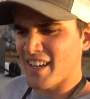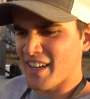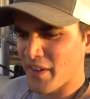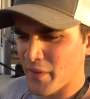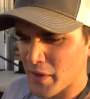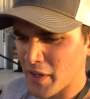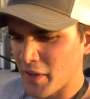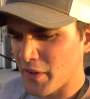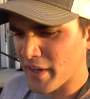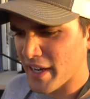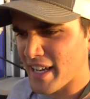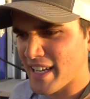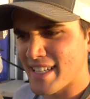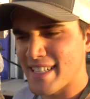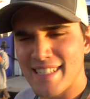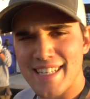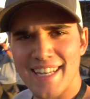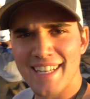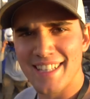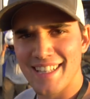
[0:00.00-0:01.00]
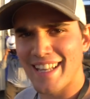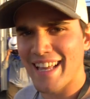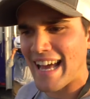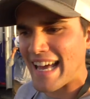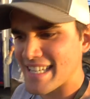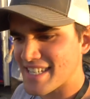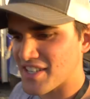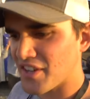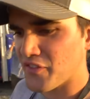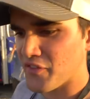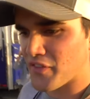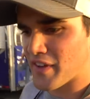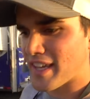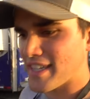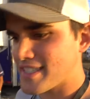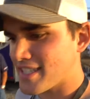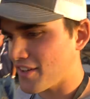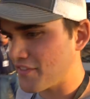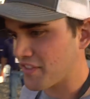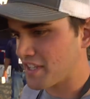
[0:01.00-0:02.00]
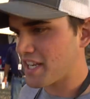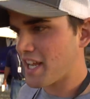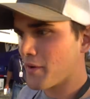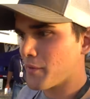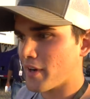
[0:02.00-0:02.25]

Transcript: Here we go, guys. Last event of the day.